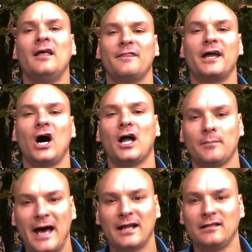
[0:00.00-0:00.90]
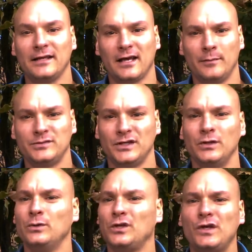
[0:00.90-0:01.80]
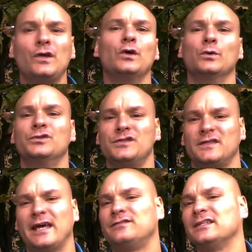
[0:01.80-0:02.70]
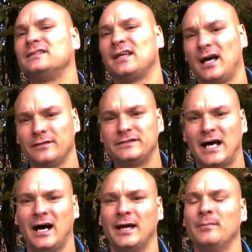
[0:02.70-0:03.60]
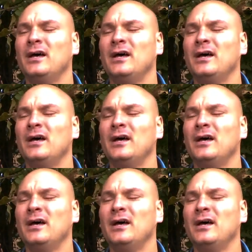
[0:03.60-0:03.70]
They automatically come to you. Huge. Saves a ton of time.